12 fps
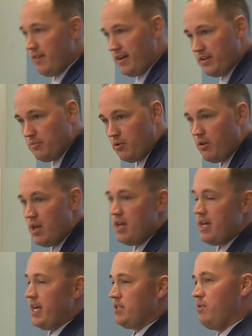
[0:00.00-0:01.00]
valuable,
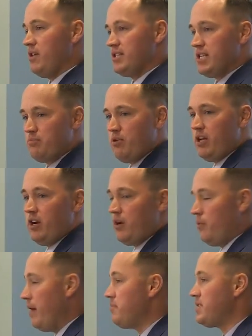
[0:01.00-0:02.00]
as well as us putting on
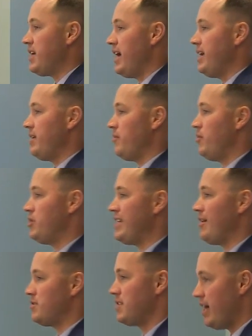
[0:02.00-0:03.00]
our website, which is
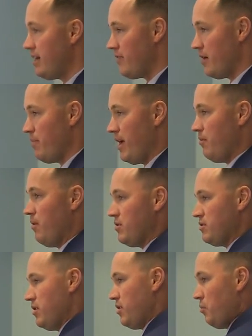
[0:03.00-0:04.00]
outside of our
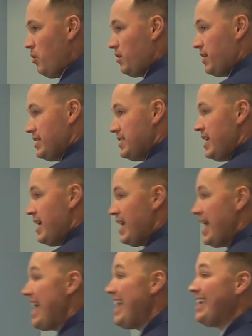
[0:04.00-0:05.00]
paywall so that the world can see
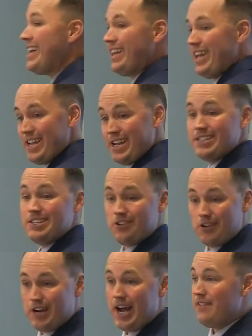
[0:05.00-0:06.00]
it, and I like it because it's
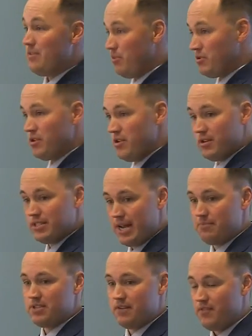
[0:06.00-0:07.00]
archivable so you can
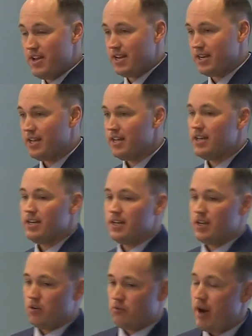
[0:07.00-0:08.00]
type stuff in.
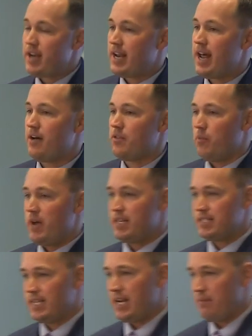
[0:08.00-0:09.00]
Right now, the way
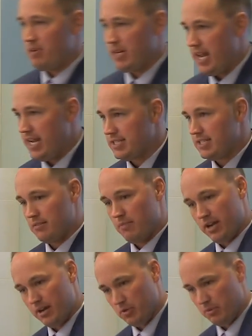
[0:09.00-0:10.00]
it's set up in Kansas, in
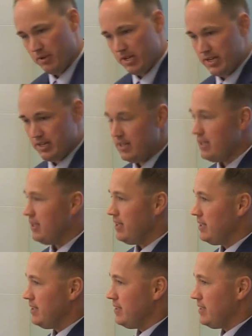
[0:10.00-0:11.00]
my humble opinion,
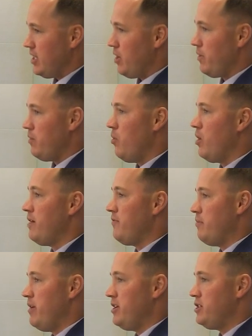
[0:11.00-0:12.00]
you're rewarded
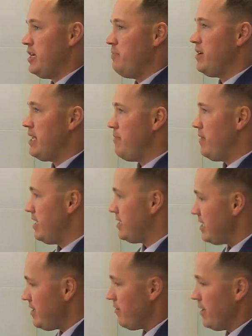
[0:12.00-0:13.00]
for being cheap and keeping it a
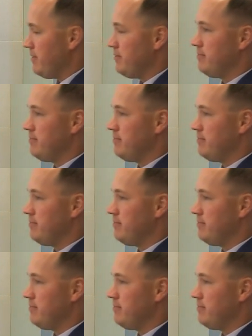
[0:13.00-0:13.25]
secret.